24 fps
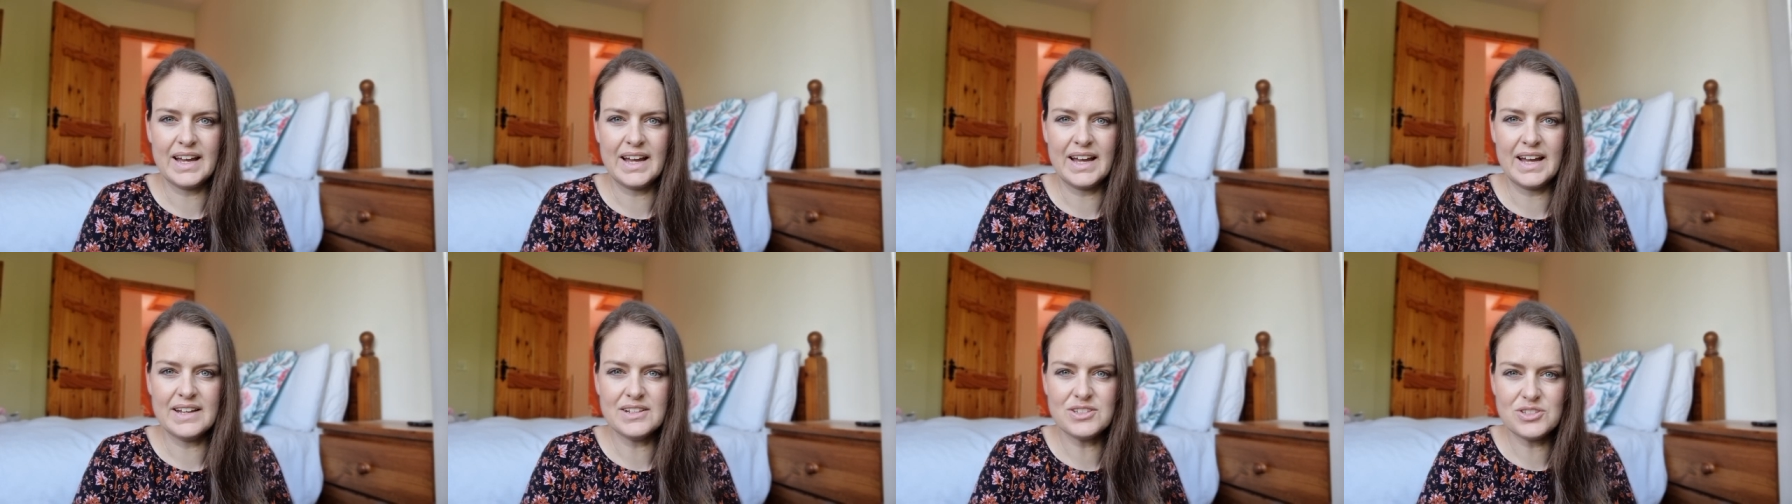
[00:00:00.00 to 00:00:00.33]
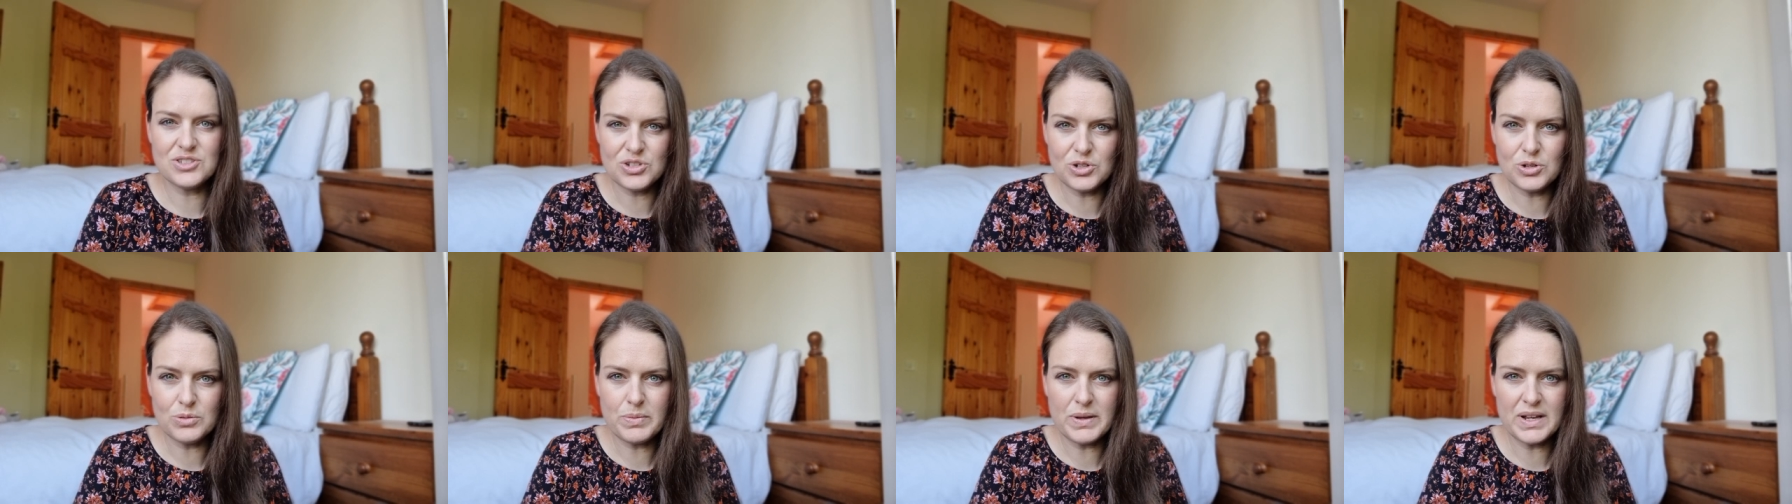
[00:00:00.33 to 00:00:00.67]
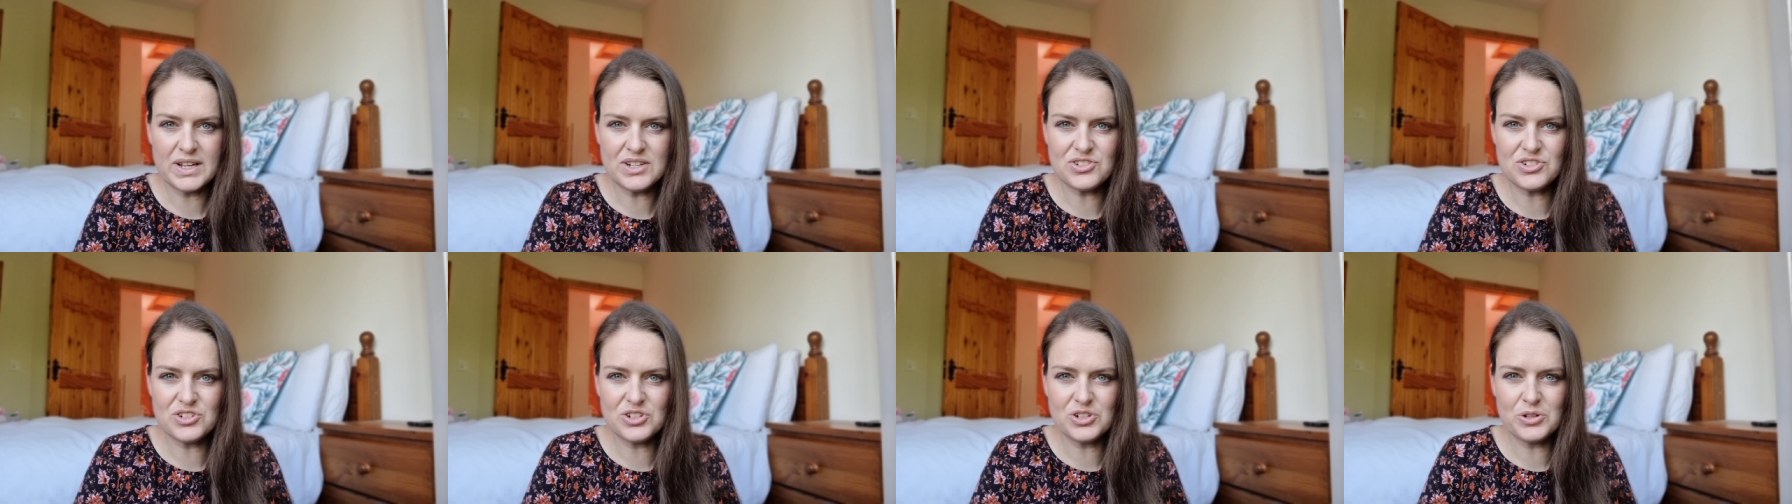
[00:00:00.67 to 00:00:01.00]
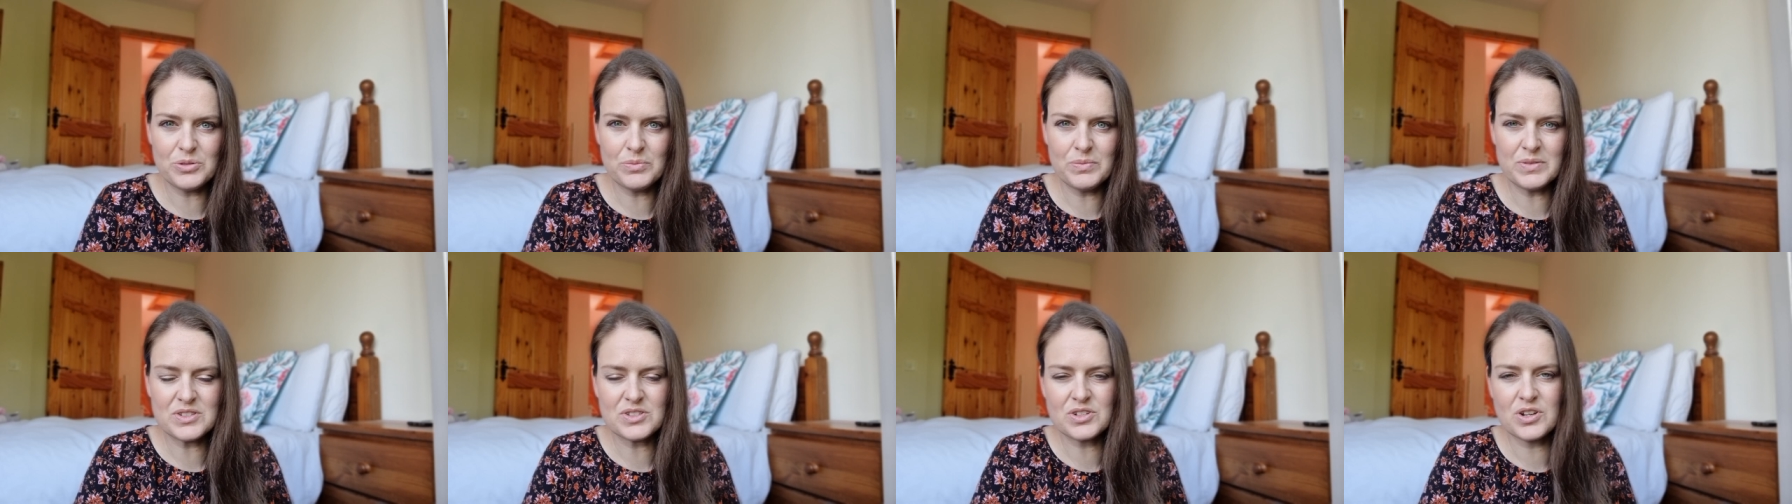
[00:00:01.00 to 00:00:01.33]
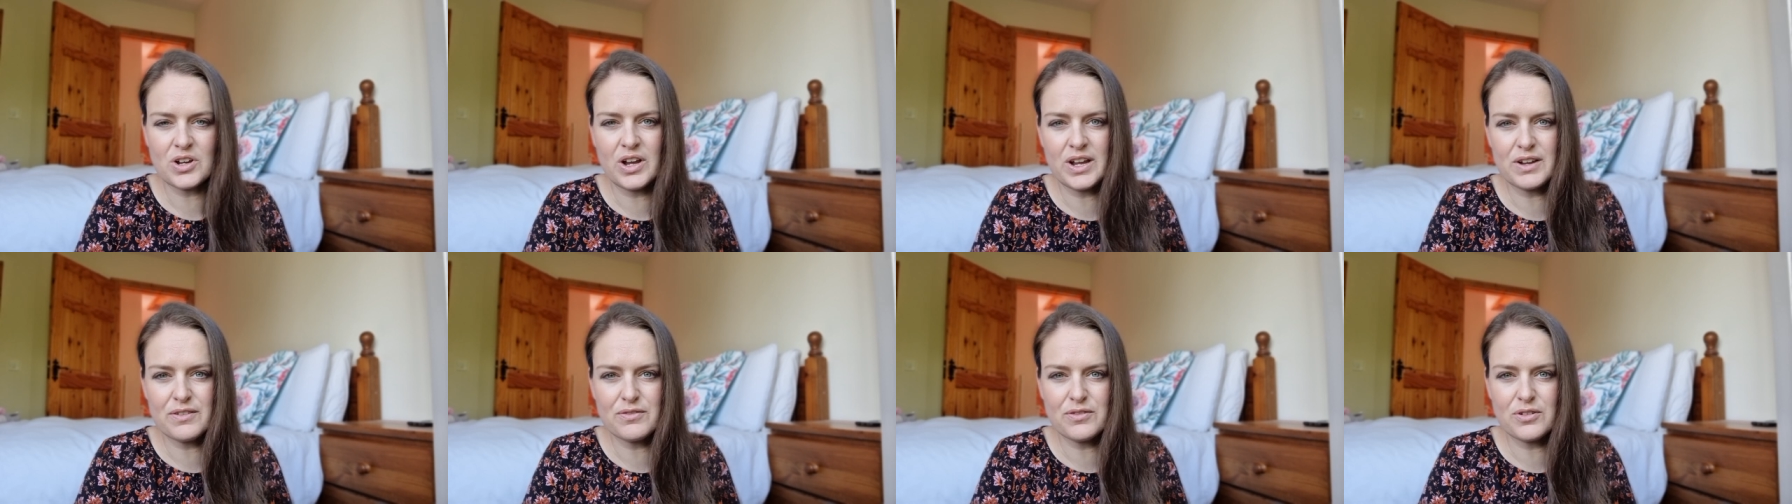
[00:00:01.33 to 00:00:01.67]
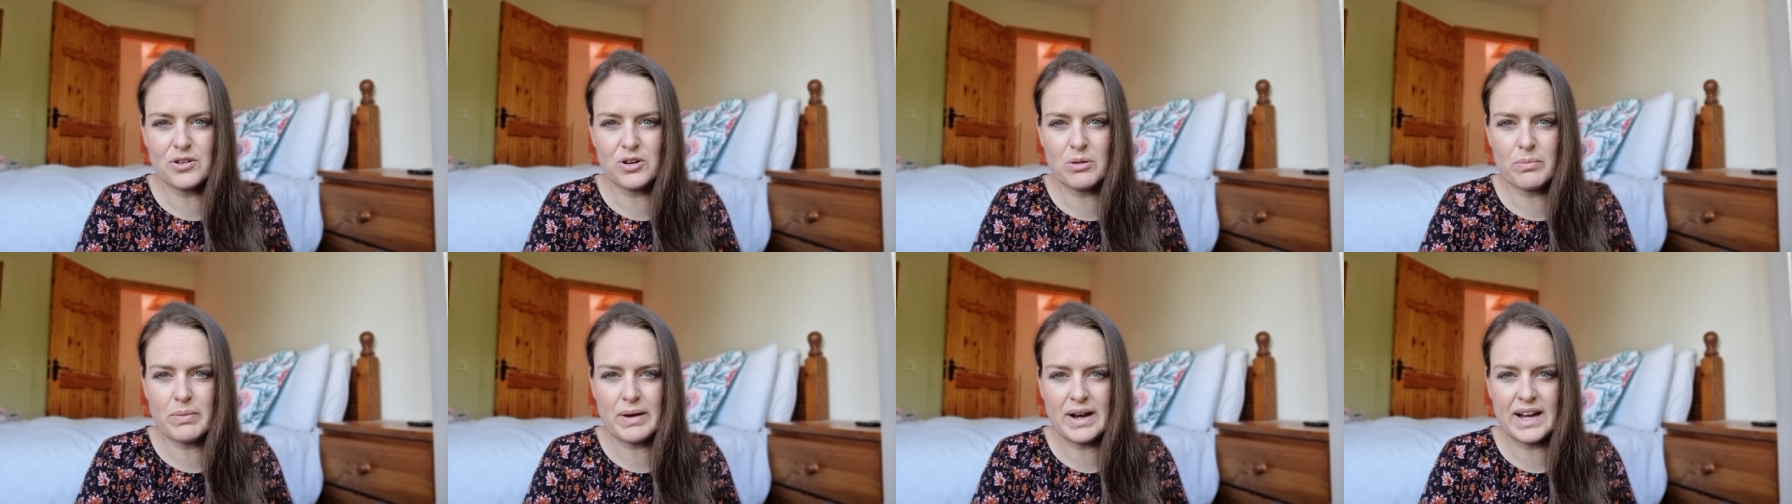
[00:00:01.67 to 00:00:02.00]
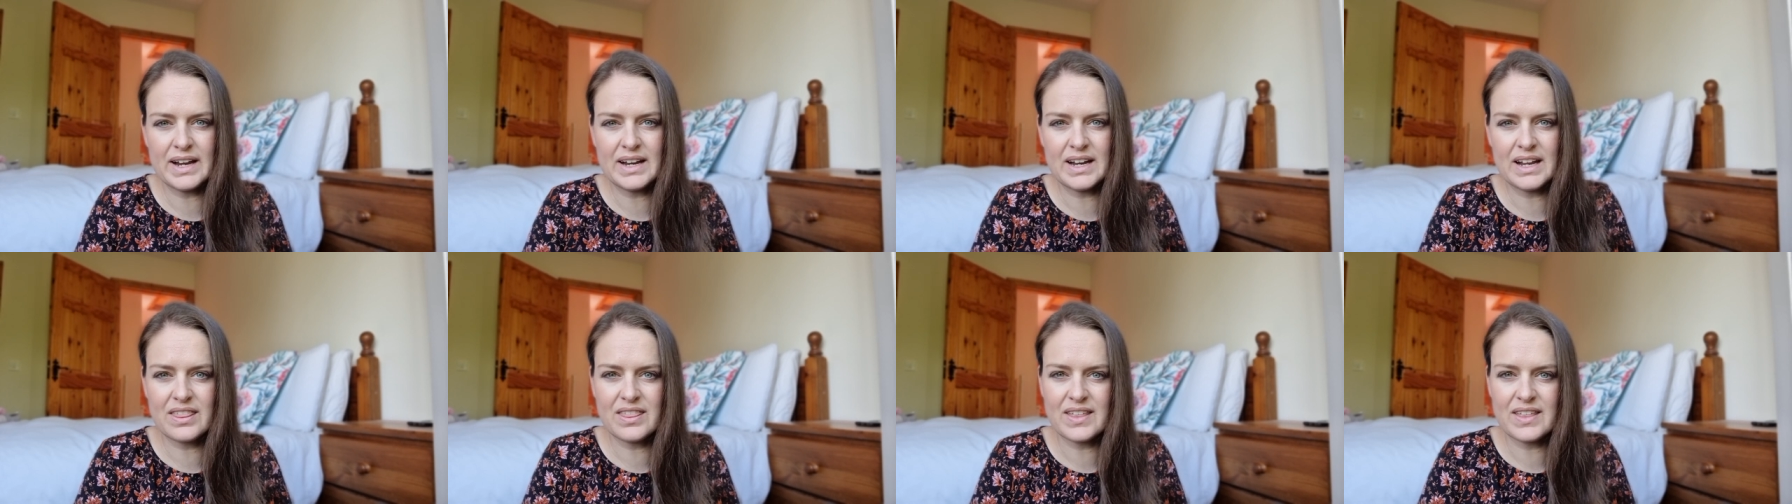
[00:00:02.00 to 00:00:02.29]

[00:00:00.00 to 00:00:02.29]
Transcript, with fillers: a two bedroom is going for about